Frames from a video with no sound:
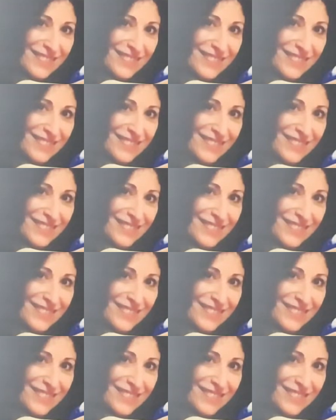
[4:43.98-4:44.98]

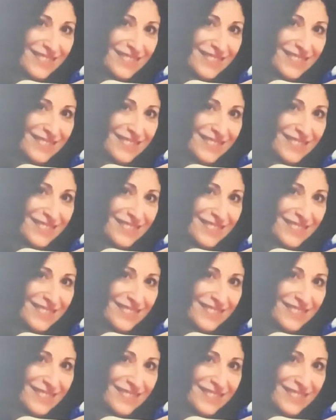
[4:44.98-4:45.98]

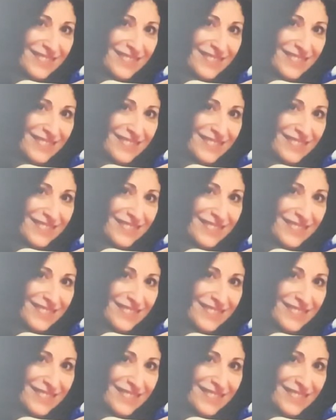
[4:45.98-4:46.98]

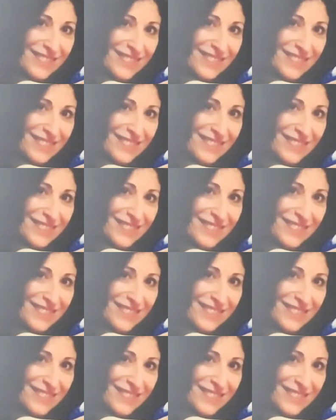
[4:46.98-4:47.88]
(not speaking)